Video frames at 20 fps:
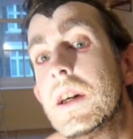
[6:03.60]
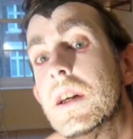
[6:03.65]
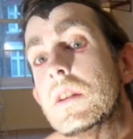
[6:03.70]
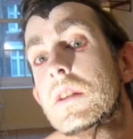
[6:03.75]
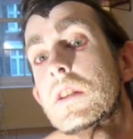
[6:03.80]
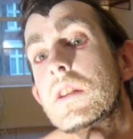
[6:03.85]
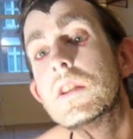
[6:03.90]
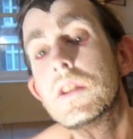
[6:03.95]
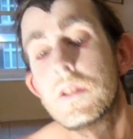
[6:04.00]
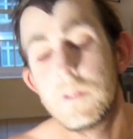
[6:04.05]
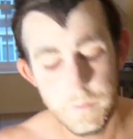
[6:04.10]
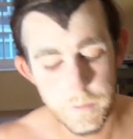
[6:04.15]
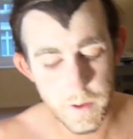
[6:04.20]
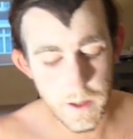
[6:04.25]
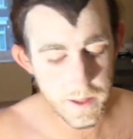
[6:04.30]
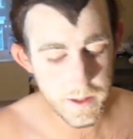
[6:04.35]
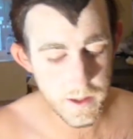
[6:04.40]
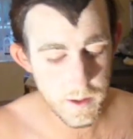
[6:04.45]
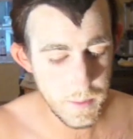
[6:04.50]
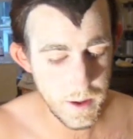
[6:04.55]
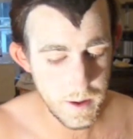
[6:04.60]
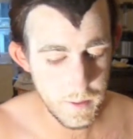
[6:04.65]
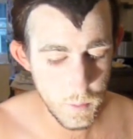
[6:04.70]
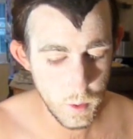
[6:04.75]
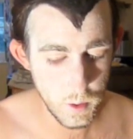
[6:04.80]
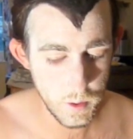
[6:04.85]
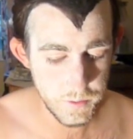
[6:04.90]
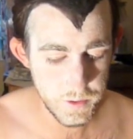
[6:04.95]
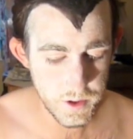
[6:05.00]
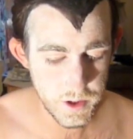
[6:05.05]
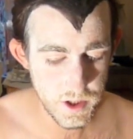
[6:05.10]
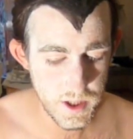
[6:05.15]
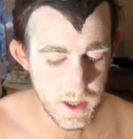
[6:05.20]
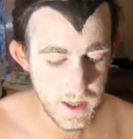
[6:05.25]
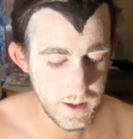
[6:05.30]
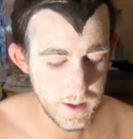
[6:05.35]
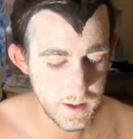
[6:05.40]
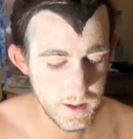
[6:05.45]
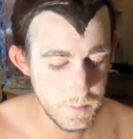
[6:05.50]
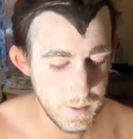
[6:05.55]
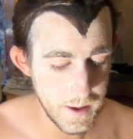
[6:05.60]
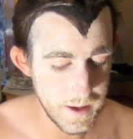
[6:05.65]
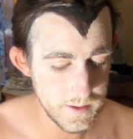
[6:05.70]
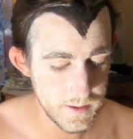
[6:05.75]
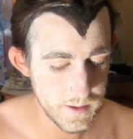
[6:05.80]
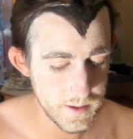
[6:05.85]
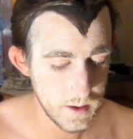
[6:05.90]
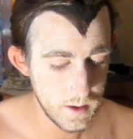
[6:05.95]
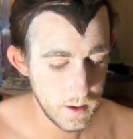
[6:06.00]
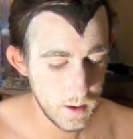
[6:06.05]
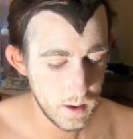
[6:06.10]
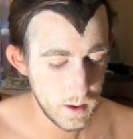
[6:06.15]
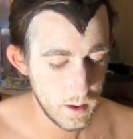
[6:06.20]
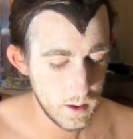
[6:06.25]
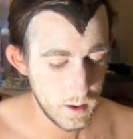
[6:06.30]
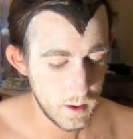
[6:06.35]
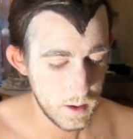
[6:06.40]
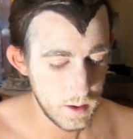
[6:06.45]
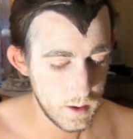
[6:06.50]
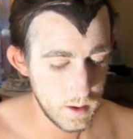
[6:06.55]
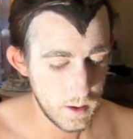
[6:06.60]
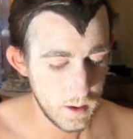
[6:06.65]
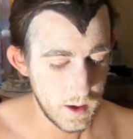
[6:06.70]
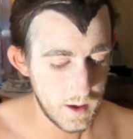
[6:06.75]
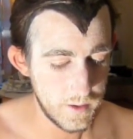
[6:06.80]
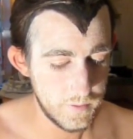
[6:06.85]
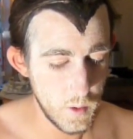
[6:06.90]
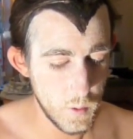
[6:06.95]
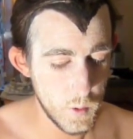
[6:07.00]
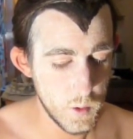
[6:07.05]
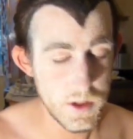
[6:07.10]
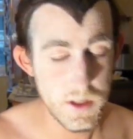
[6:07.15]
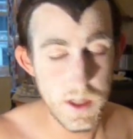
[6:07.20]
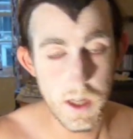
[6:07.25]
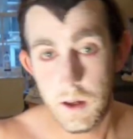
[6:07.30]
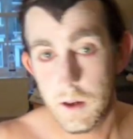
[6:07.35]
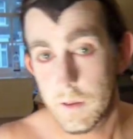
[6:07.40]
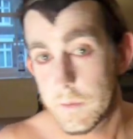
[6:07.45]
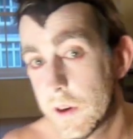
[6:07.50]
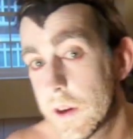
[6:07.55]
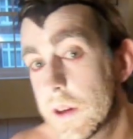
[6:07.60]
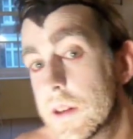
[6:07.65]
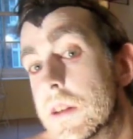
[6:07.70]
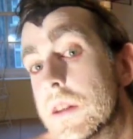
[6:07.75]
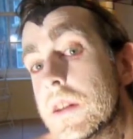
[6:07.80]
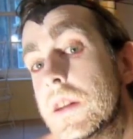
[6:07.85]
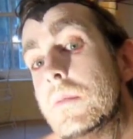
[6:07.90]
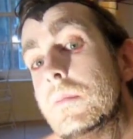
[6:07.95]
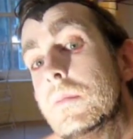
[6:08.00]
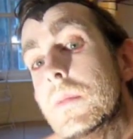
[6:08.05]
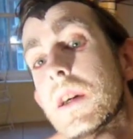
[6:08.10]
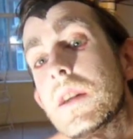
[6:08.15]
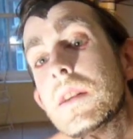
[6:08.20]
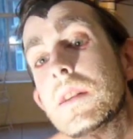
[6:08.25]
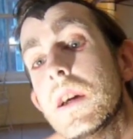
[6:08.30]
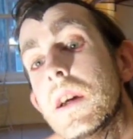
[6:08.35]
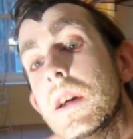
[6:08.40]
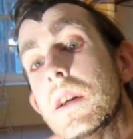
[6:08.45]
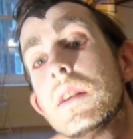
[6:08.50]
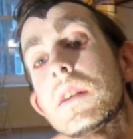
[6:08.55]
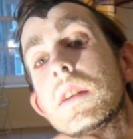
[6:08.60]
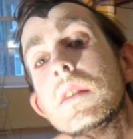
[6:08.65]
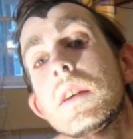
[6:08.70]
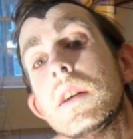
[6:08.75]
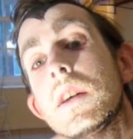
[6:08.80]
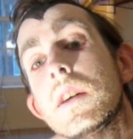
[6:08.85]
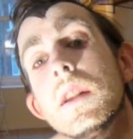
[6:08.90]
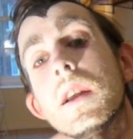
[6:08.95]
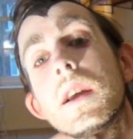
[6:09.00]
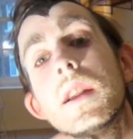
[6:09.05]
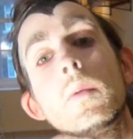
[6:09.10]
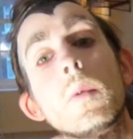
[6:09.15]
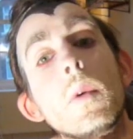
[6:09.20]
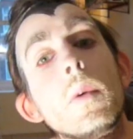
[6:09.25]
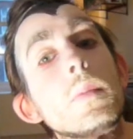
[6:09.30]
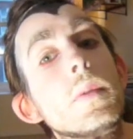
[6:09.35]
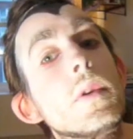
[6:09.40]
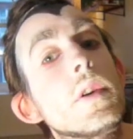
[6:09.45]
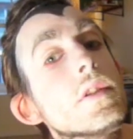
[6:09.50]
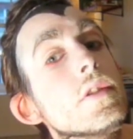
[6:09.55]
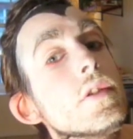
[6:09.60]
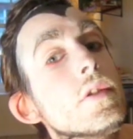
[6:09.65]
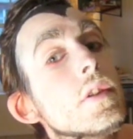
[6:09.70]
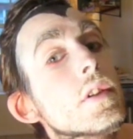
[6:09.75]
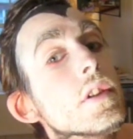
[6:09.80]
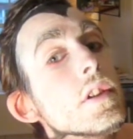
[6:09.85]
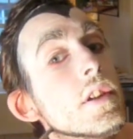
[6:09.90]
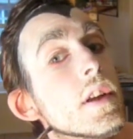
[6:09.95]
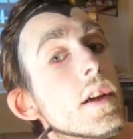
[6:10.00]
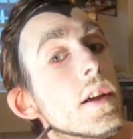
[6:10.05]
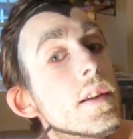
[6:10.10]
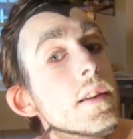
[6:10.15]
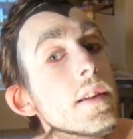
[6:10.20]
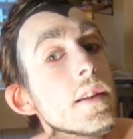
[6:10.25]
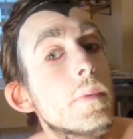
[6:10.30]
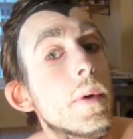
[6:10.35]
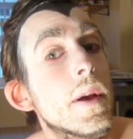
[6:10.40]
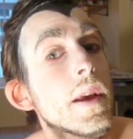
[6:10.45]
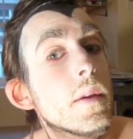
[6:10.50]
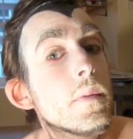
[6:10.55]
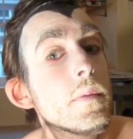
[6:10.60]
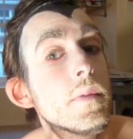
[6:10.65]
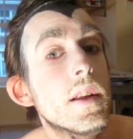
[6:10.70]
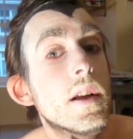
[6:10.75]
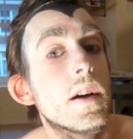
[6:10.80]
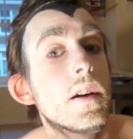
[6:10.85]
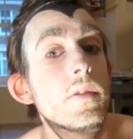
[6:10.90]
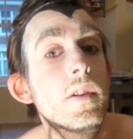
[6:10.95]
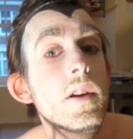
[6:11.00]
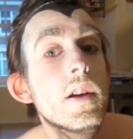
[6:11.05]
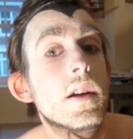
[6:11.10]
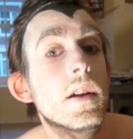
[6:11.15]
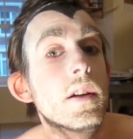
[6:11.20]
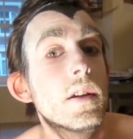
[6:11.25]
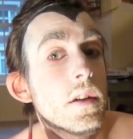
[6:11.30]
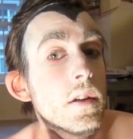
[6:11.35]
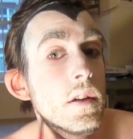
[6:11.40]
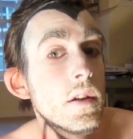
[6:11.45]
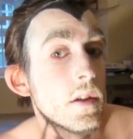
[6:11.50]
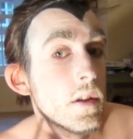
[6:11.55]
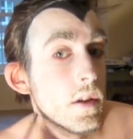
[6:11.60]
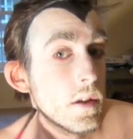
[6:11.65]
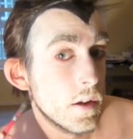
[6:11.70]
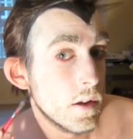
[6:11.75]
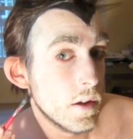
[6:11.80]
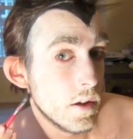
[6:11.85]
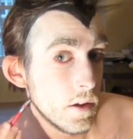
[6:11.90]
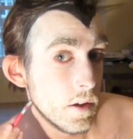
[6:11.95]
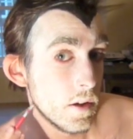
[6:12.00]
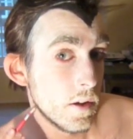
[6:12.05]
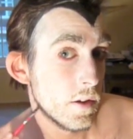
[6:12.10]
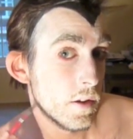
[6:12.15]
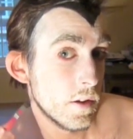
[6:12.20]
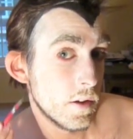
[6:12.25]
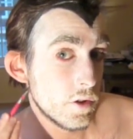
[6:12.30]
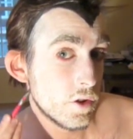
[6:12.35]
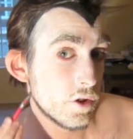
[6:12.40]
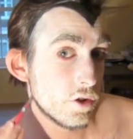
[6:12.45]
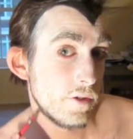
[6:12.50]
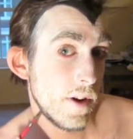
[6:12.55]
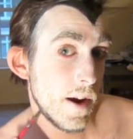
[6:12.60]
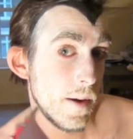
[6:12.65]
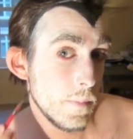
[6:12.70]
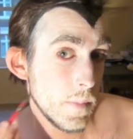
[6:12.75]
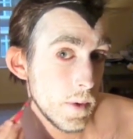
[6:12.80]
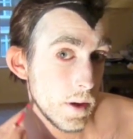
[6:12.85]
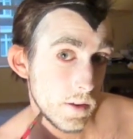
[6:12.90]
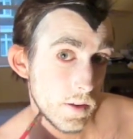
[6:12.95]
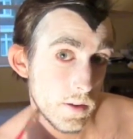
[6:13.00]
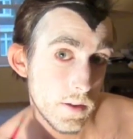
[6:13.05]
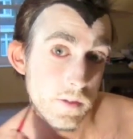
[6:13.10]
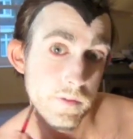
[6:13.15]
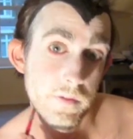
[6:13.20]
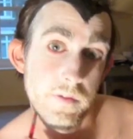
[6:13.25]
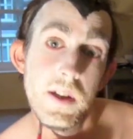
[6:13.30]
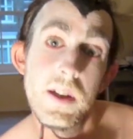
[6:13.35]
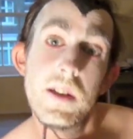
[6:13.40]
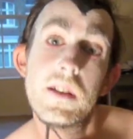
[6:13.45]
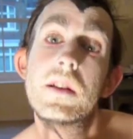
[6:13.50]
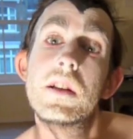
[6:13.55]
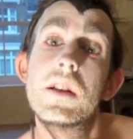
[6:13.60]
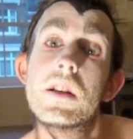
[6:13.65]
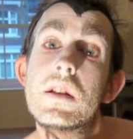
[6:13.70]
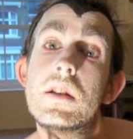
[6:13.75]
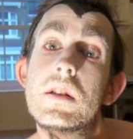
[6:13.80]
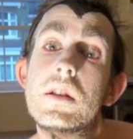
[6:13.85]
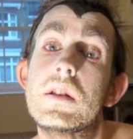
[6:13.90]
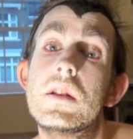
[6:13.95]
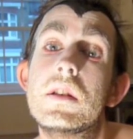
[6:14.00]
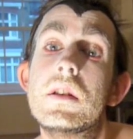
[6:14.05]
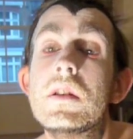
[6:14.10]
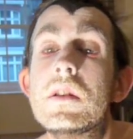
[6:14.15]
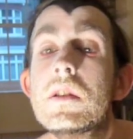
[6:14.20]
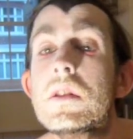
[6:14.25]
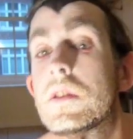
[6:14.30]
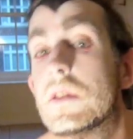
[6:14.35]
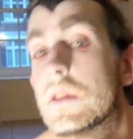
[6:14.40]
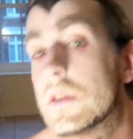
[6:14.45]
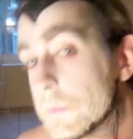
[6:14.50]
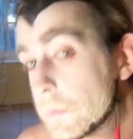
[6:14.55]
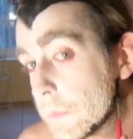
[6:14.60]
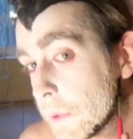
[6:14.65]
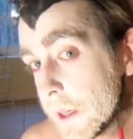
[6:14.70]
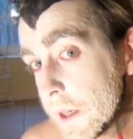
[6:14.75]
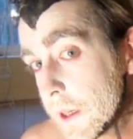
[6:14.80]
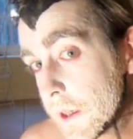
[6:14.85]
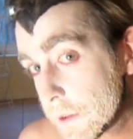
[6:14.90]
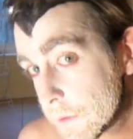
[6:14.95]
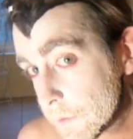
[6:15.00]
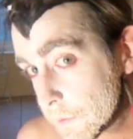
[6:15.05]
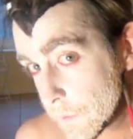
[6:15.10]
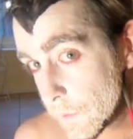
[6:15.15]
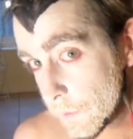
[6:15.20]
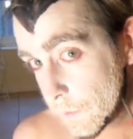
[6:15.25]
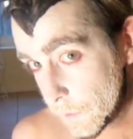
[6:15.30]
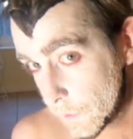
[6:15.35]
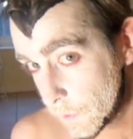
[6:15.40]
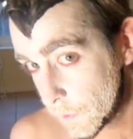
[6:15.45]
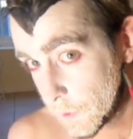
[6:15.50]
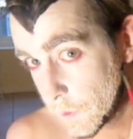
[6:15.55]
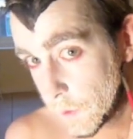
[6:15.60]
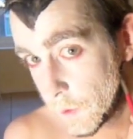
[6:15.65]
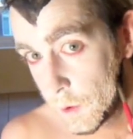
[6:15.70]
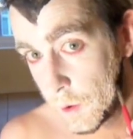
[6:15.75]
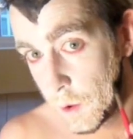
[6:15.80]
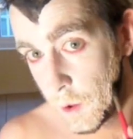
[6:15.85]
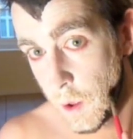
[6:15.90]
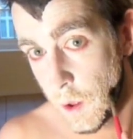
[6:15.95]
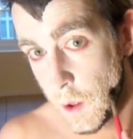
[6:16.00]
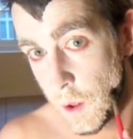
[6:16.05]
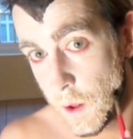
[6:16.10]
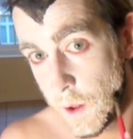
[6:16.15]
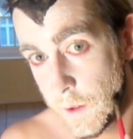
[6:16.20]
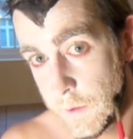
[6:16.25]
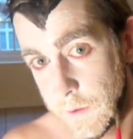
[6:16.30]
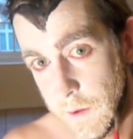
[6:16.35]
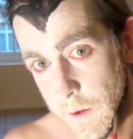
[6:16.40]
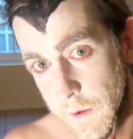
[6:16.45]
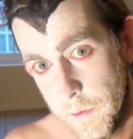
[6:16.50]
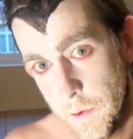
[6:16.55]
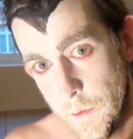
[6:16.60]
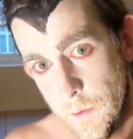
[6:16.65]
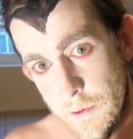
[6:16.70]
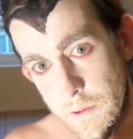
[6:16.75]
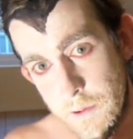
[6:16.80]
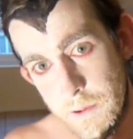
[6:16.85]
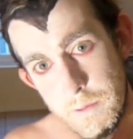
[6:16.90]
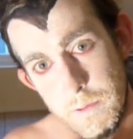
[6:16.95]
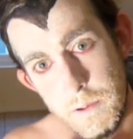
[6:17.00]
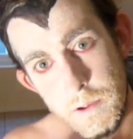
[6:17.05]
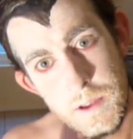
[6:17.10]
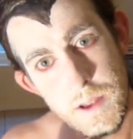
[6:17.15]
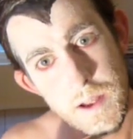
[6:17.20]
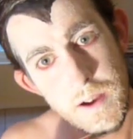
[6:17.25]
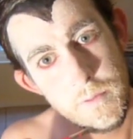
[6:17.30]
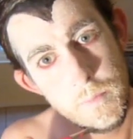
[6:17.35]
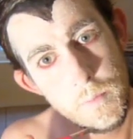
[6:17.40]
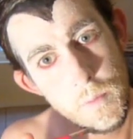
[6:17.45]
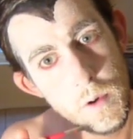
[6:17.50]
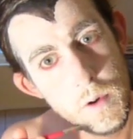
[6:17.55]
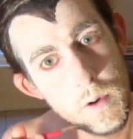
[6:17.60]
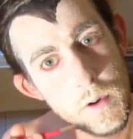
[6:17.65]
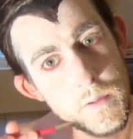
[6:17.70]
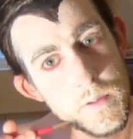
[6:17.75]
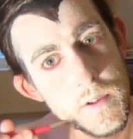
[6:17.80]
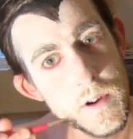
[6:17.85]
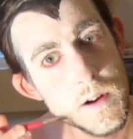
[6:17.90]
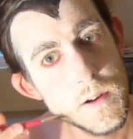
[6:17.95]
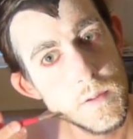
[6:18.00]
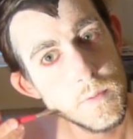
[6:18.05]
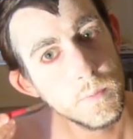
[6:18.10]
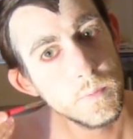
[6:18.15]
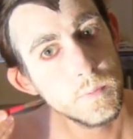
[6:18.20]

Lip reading: and you can fill in a bit more of the chin. It depends if you want to look very slim that day, because I've heard that's what Boy George does to make himself look trim, to fill in the beard. And so if you want to give yourself more of a